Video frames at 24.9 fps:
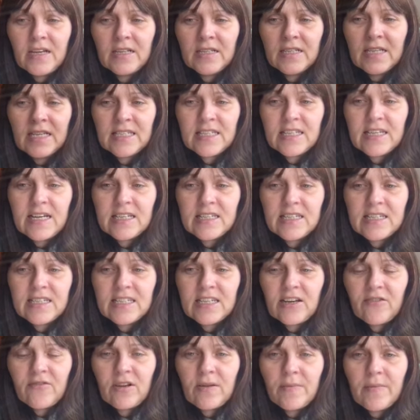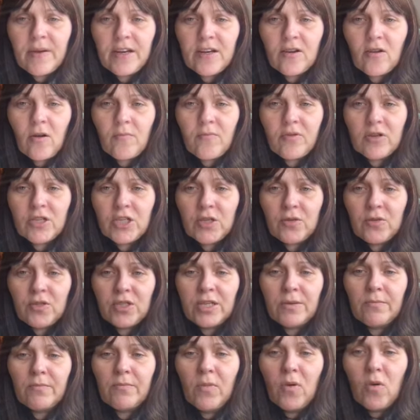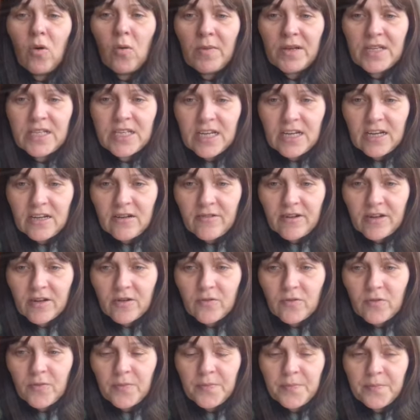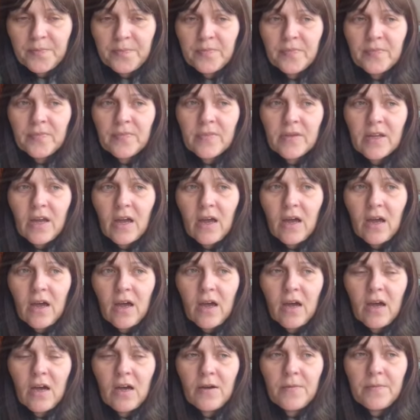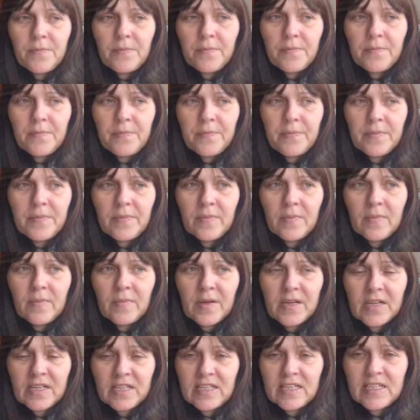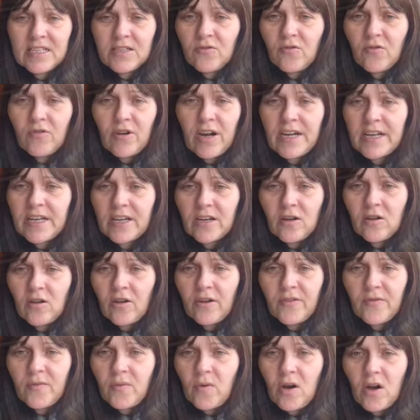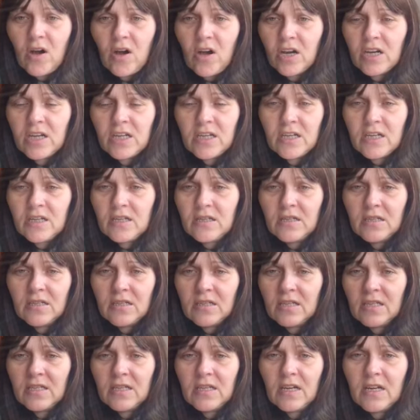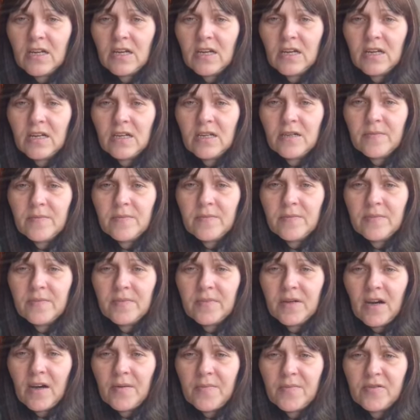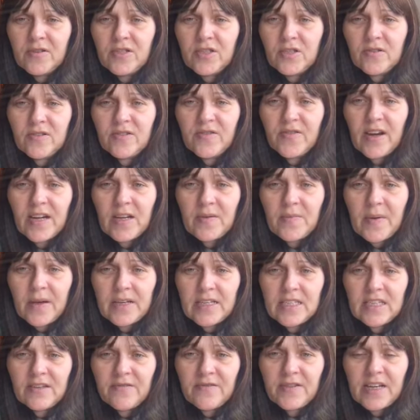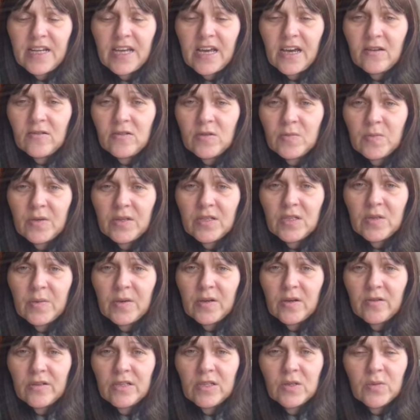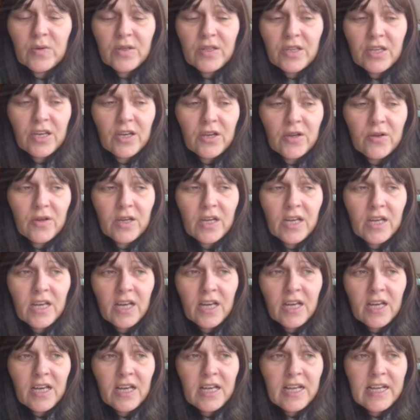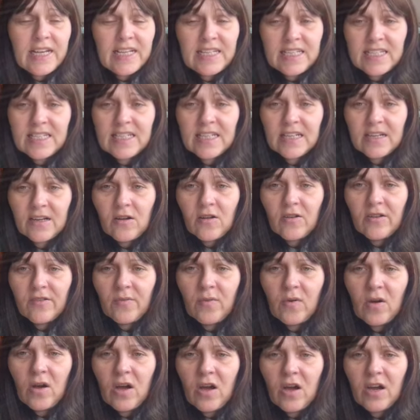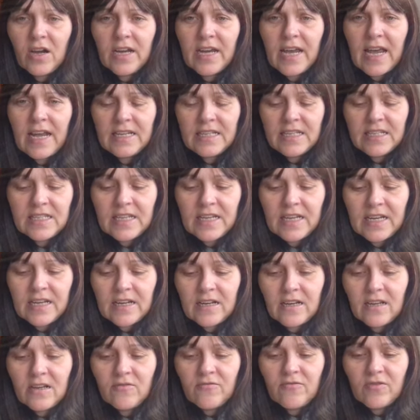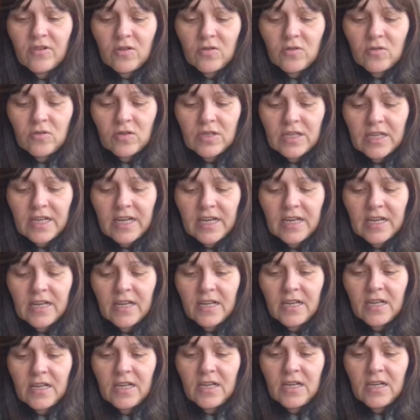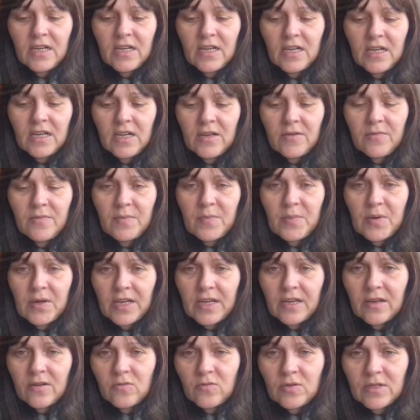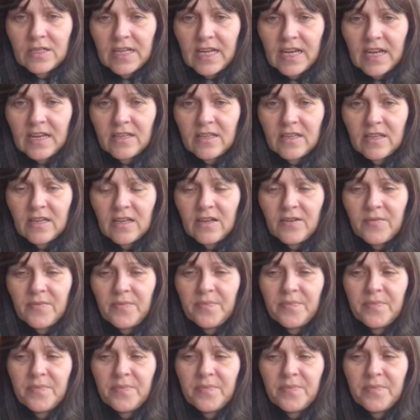doesn't necessarily mean I'm producing more material um, because it's already a lot of work um, I produce fairly basic videos but to be honest with you it's still a lot of work editing recording um, putting it all together